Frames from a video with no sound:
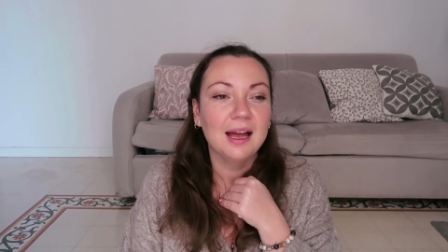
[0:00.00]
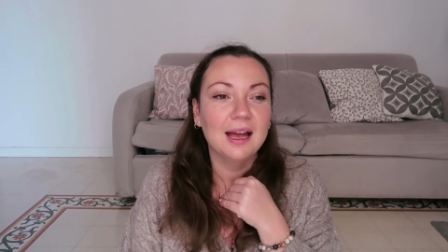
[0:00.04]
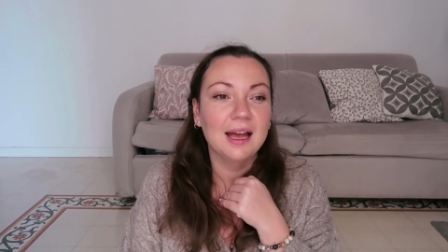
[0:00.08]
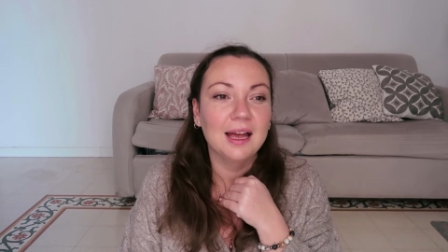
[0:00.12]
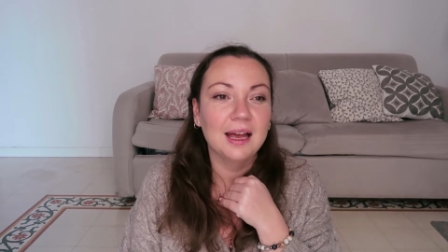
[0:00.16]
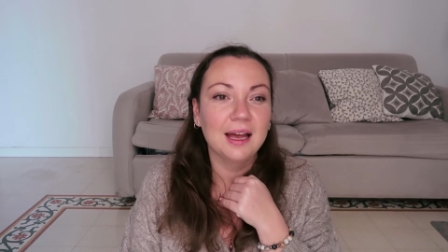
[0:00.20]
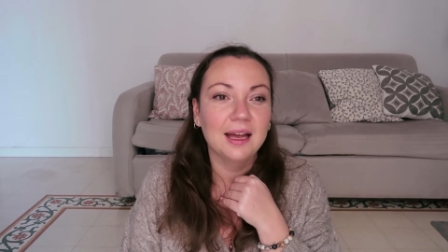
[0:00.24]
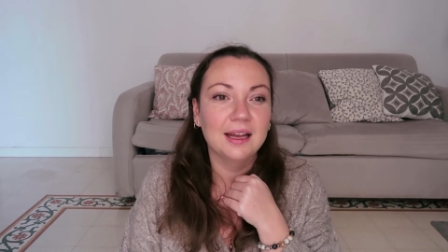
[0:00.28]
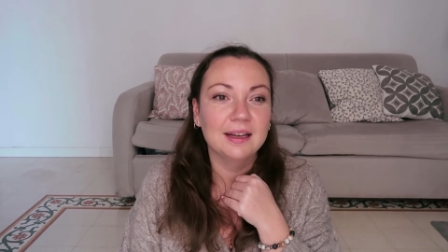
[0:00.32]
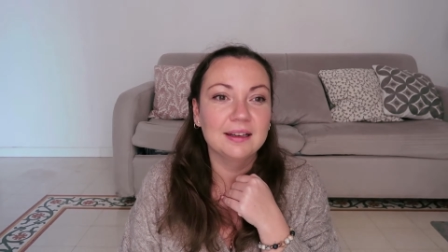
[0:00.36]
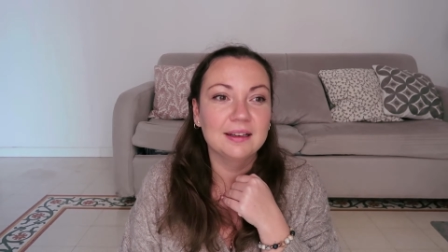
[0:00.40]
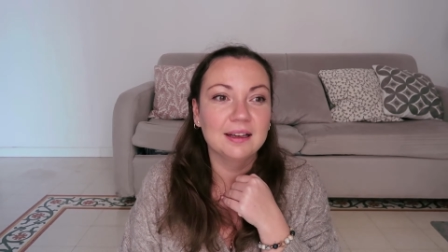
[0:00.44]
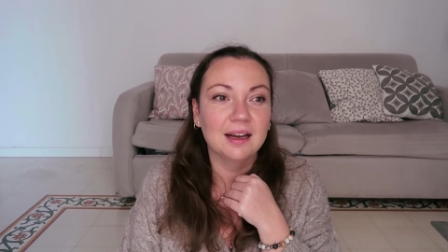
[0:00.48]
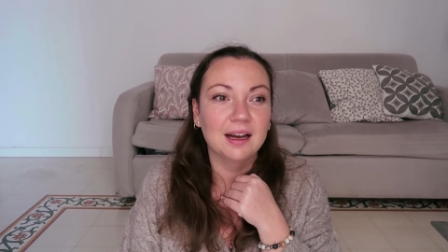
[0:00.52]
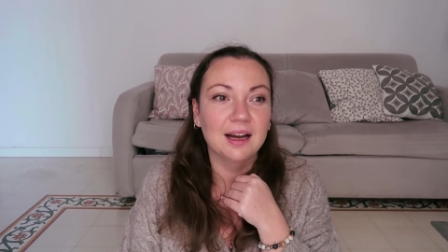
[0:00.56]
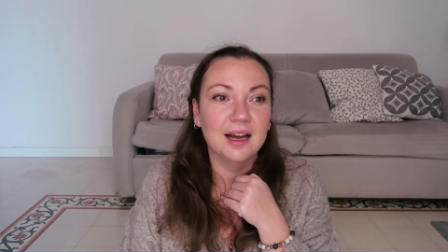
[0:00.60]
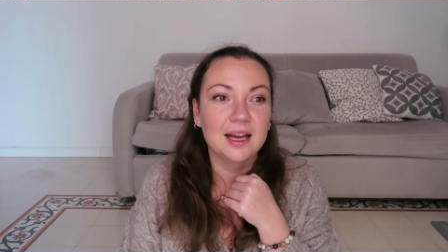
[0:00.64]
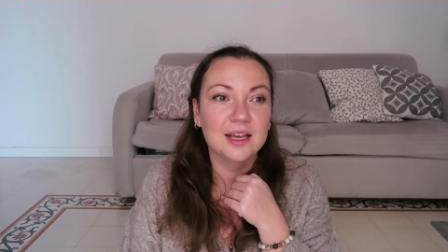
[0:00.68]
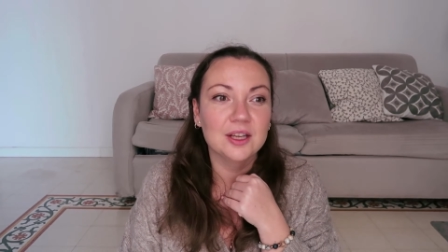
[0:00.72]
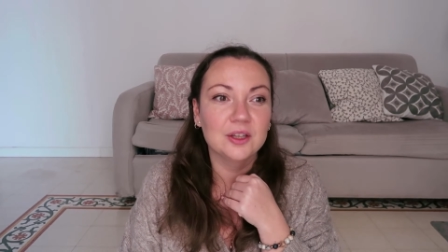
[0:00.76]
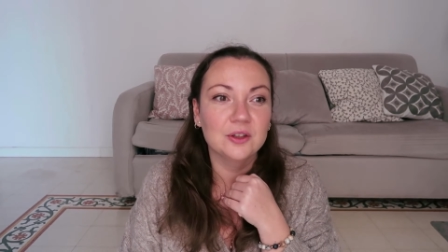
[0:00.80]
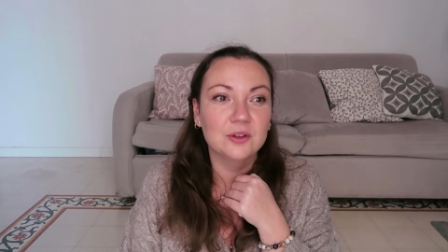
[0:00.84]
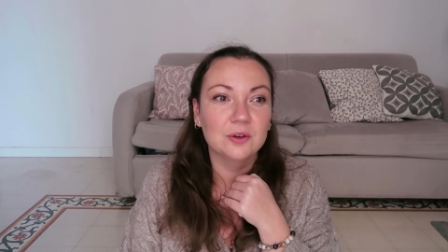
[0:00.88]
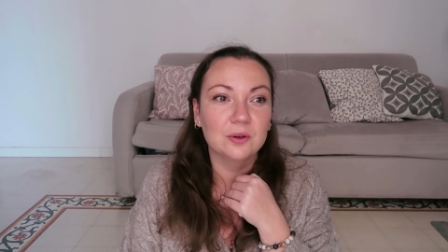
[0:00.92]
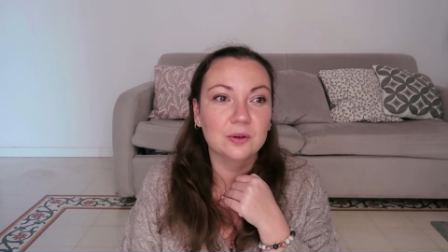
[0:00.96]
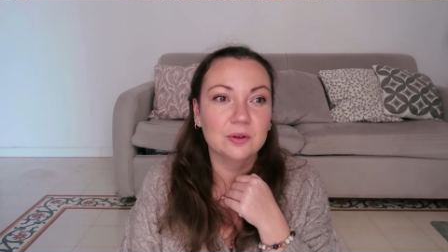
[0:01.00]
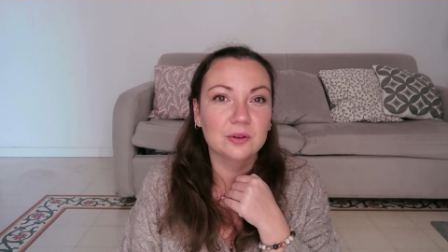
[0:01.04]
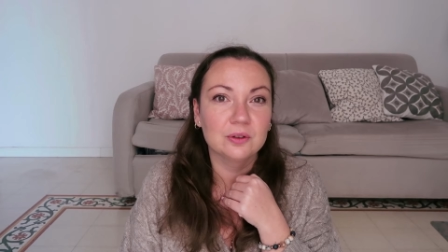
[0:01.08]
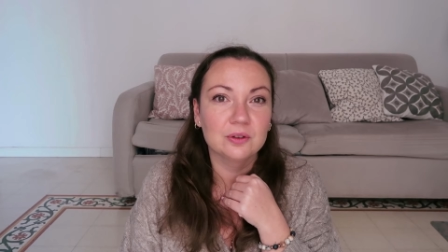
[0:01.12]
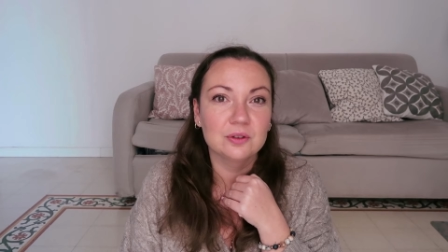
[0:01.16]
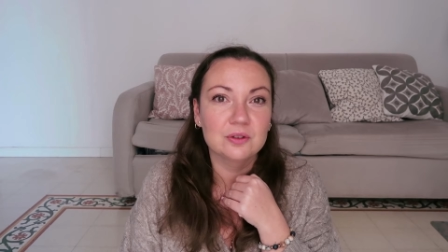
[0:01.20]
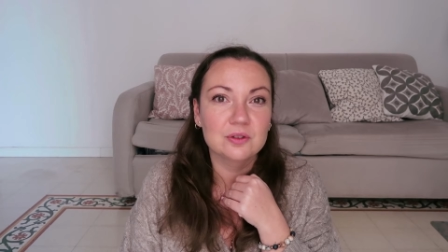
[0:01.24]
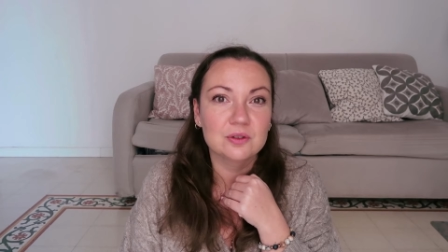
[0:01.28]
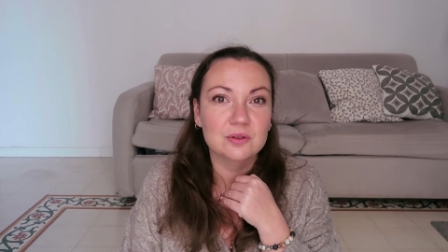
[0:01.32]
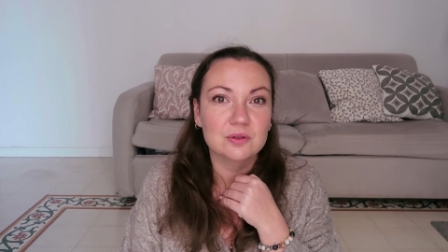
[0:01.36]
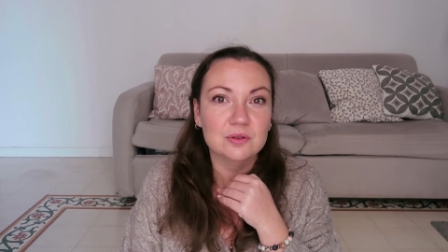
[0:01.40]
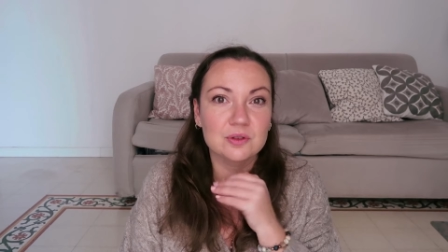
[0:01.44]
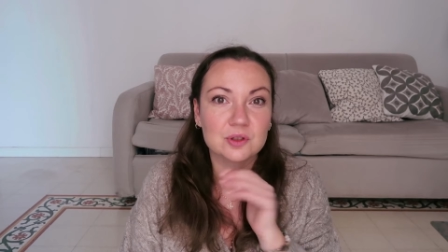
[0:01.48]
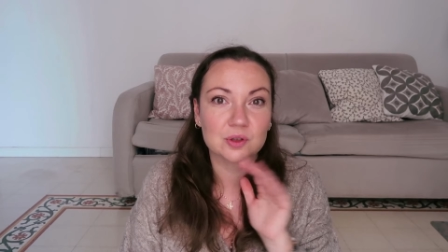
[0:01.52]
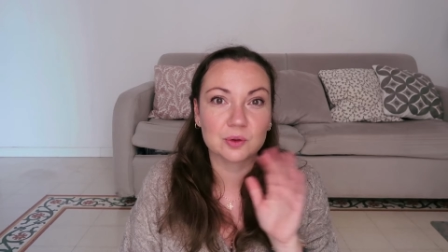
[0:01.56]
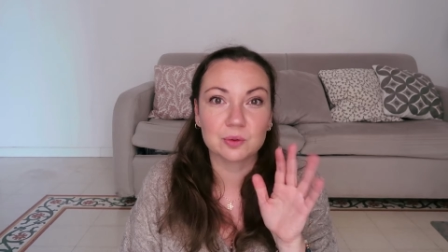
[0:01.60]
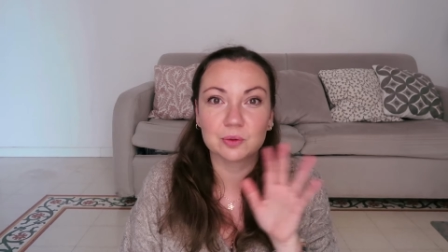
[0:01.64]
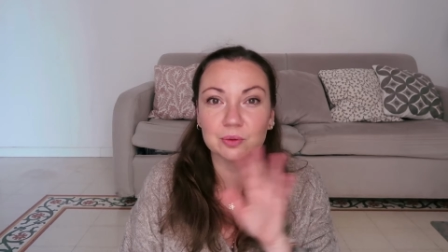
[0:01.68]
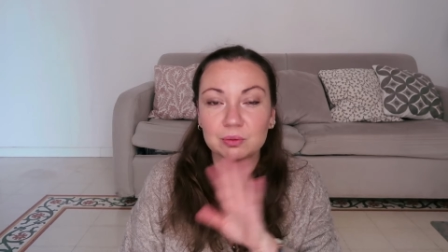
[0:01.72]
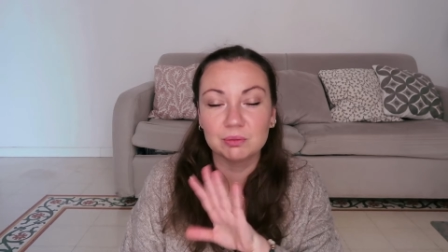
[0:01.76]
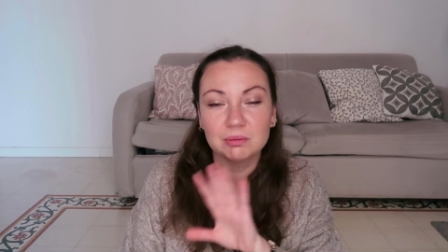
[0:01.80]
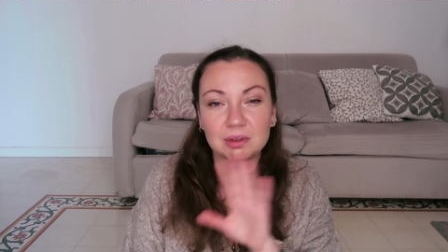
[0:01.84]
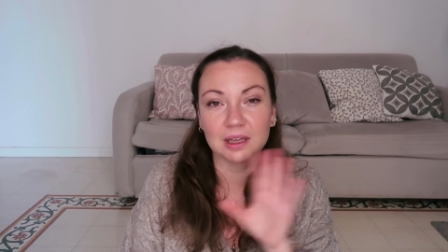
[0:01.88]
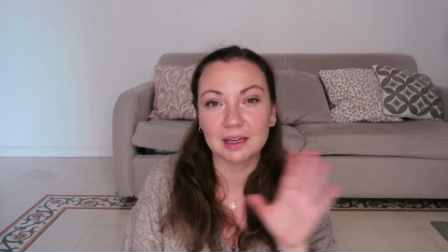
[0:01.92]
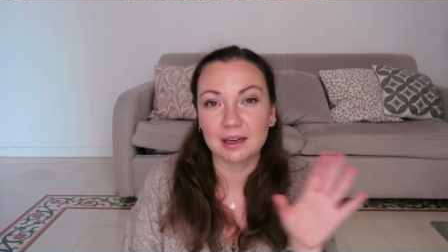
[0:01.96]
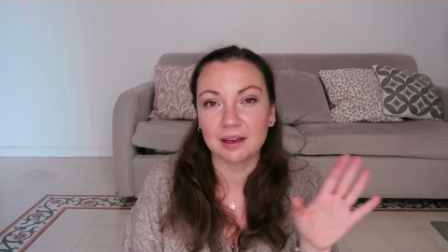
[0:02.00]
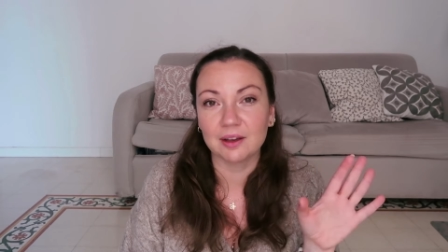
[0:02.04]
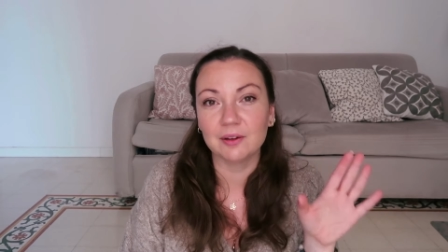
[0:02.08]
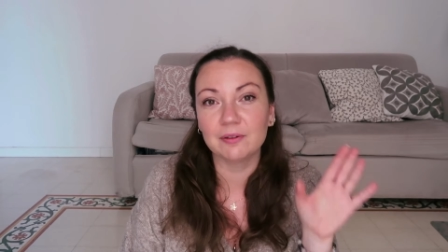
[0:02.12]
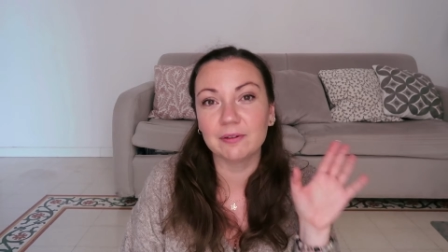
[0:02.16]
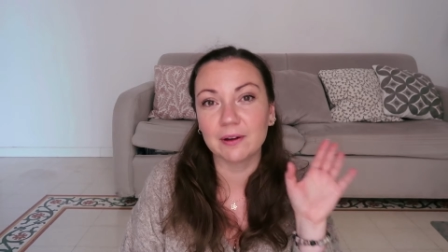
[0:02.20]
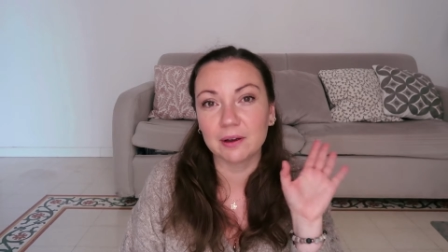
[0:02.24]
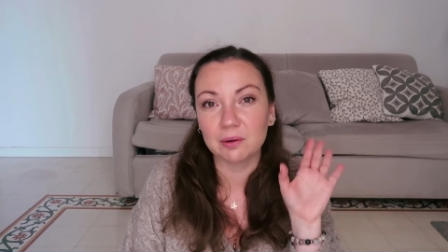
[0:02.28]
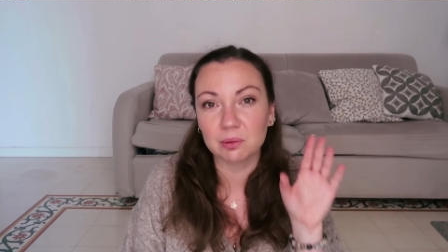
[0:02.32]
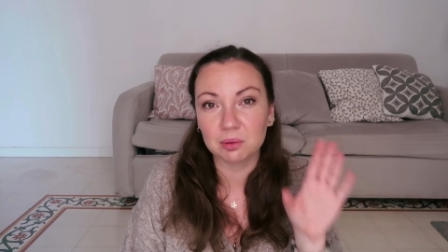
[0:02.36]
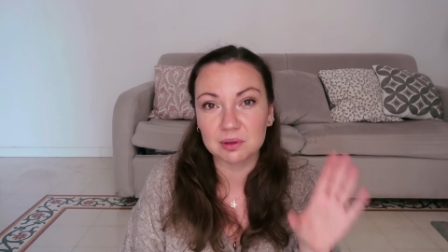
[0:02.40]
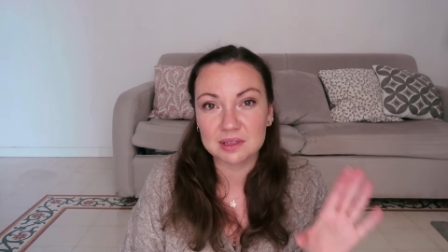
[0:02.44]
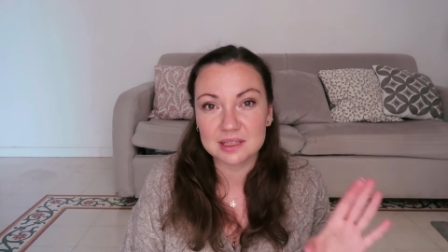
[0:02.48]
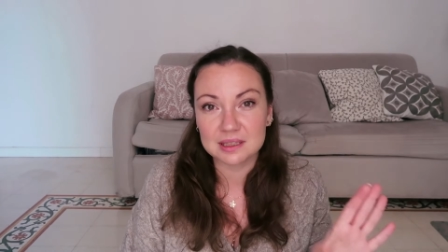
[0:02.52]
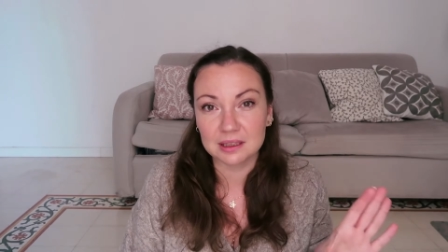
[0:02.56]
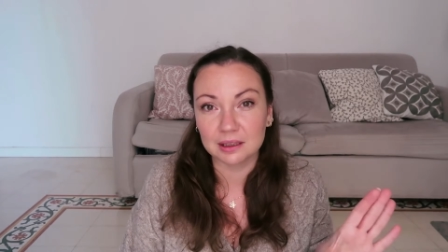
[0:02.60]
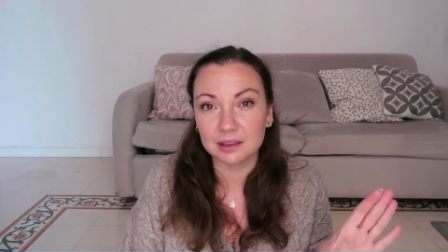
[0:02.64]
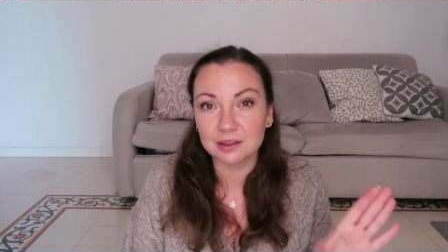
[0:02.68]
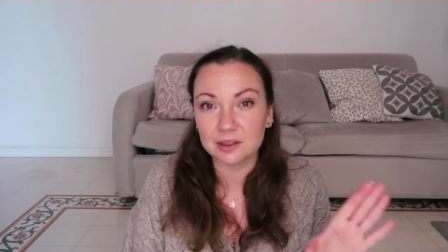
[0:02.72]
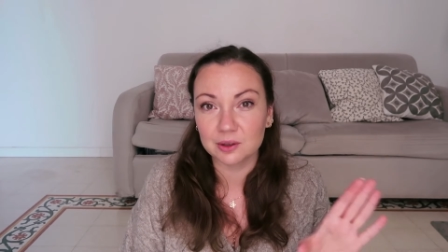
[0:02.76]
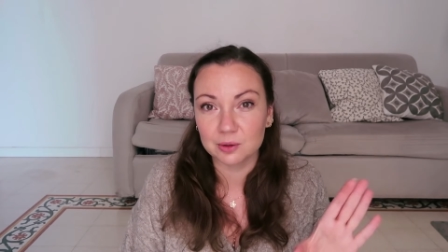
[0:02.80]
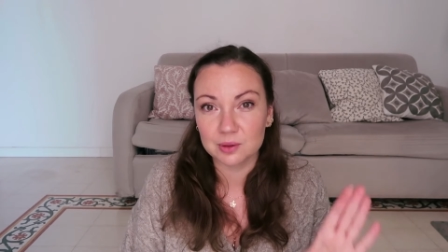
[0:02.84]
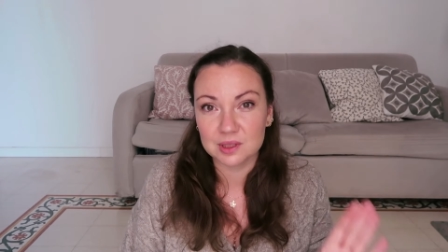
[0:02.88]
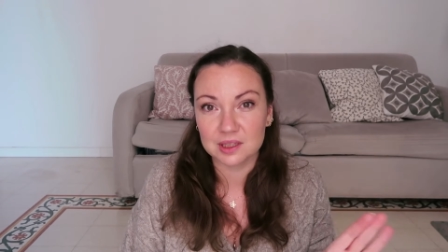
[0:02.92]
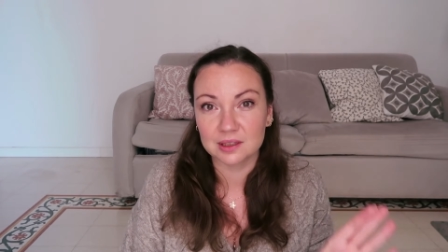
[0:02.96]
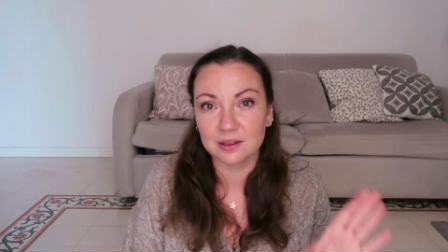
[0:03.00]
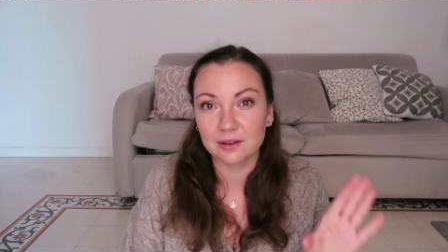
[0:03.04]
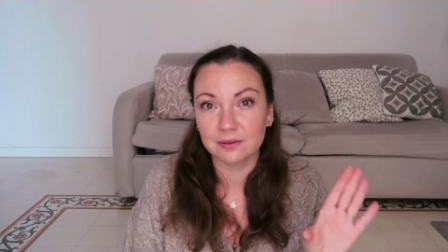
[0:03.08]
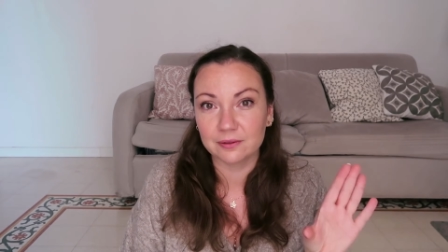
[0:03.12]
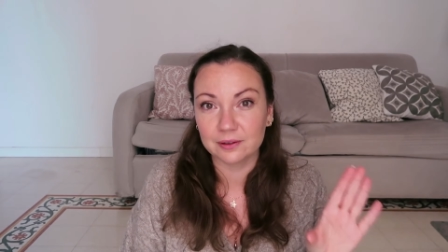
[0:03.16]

and I don't, so like if I will start using